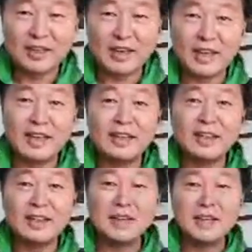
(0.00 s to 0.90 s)
and
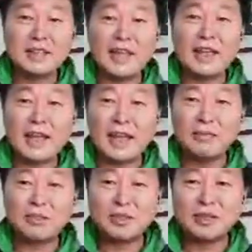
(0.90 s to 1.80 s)
they
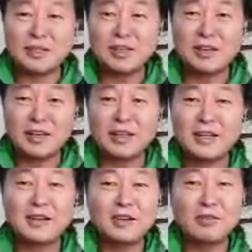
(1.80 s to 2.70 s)
have certain
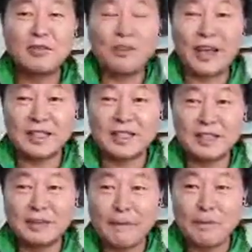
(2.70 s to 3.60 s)
little faith
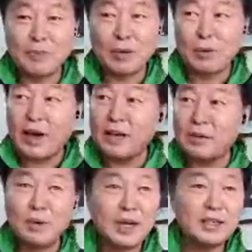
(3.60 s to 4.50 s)
why
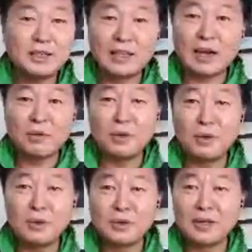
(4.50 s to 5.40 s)
why is our
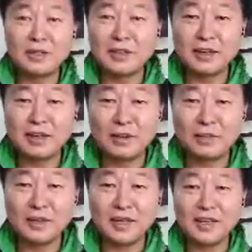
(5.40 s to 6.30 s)
lord is not
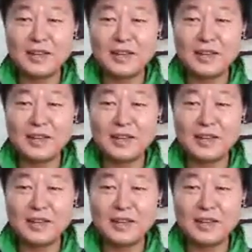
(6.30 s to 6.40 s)
coming